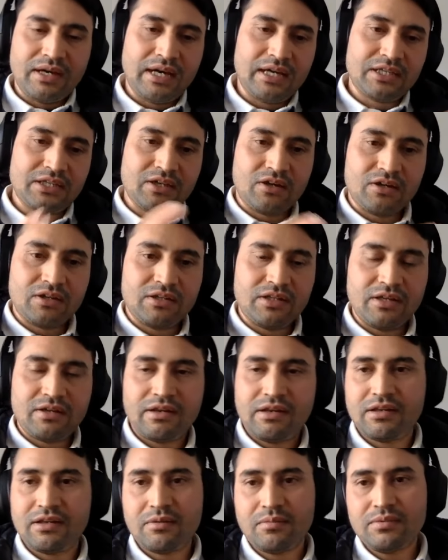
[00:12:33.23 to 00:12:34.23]
I taught there
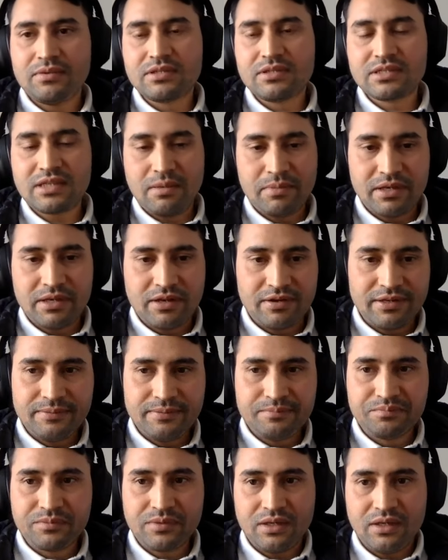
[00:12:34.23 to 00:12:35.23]
at a
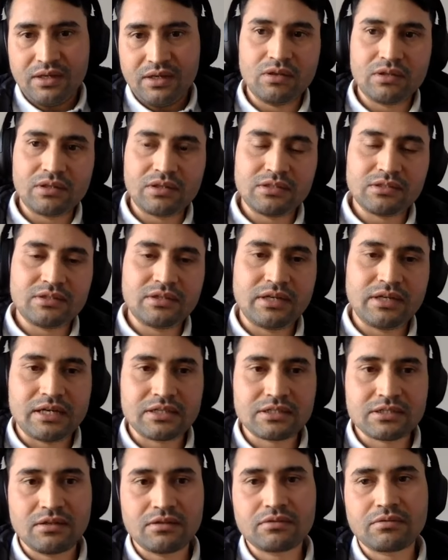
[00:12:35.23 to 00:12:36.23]
seminary called
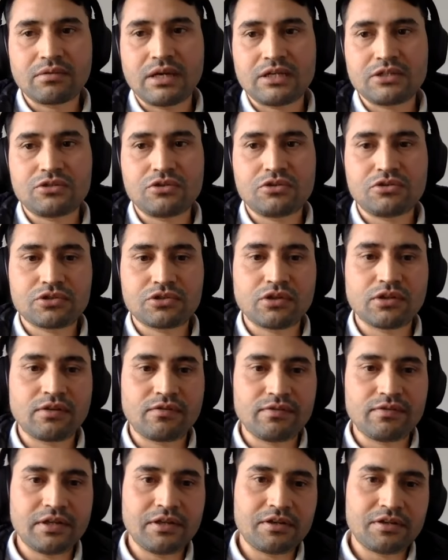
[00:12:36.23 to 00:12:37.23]
International Dirigent
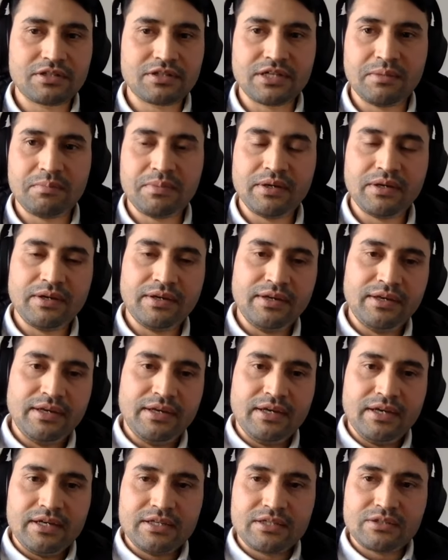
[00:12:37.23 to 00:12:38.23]
School of Leadership.
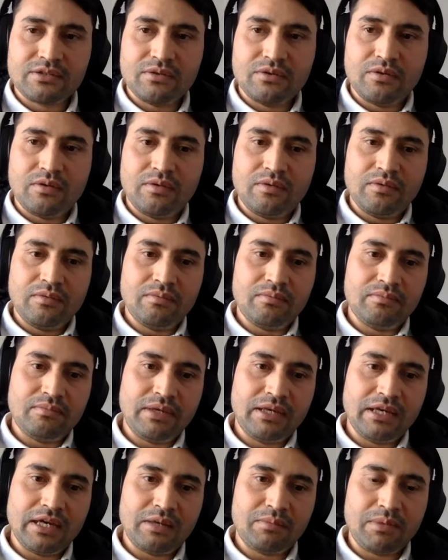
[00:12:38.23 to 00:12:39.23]
So
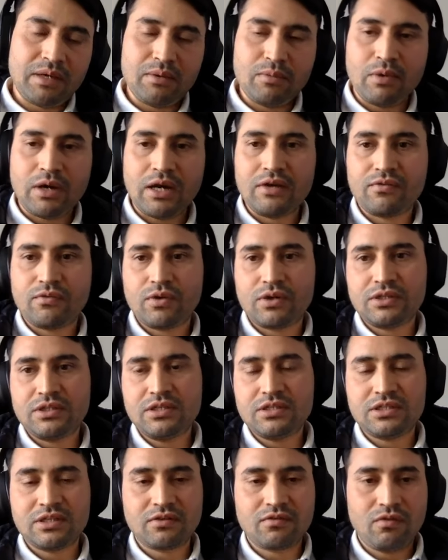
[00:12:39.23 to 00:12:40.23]
me and my wife were
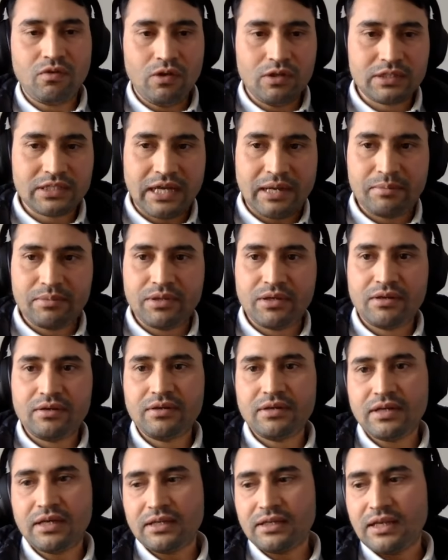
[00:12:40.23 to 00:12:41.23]
teaching full-time there.
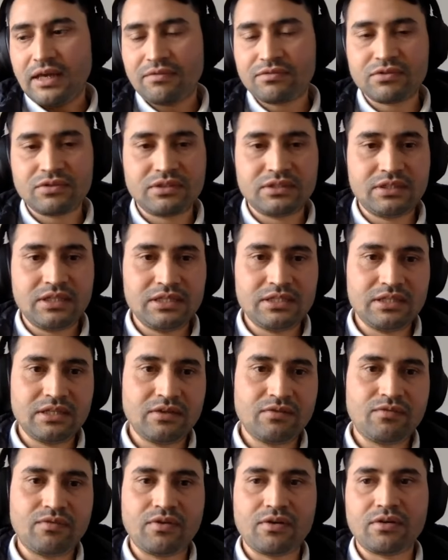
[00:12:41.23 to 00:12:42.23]
And after
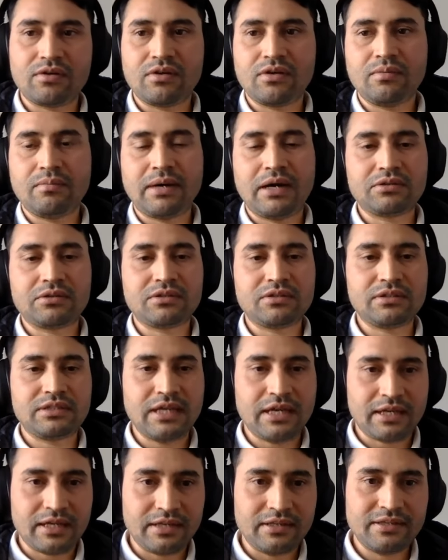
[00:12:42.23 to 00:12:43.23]
teaching for about a
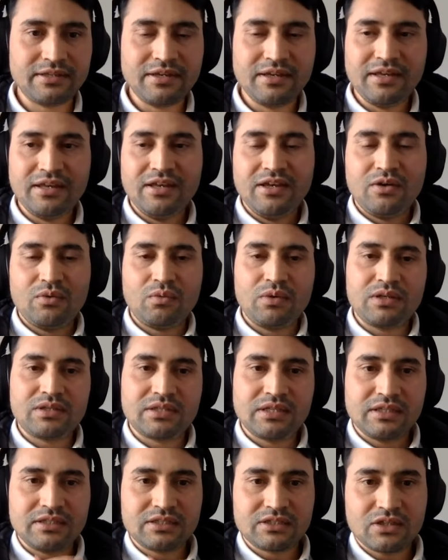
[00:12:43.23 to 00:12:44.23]
decade, we
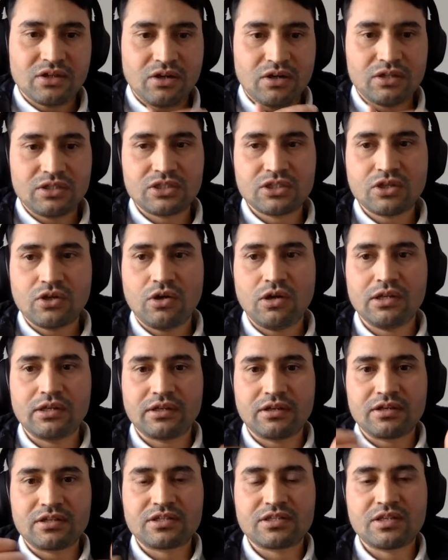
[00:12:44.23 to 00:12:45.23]
sensed God's
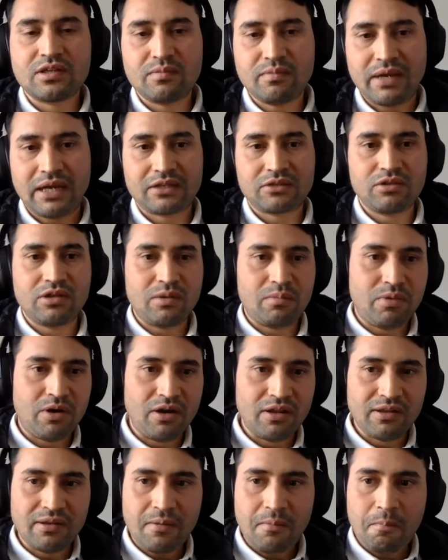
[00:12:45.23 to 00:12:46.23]
calling us back to
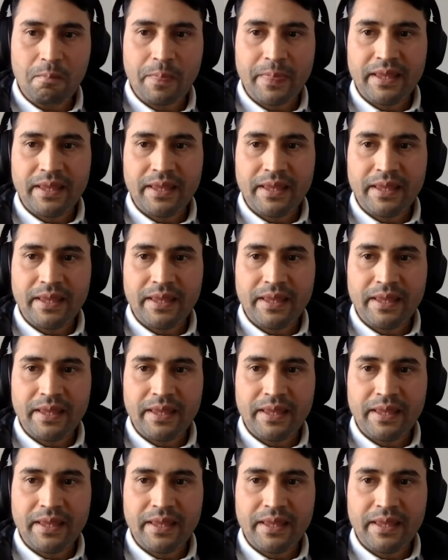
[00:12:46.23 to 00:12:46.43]
Nepal.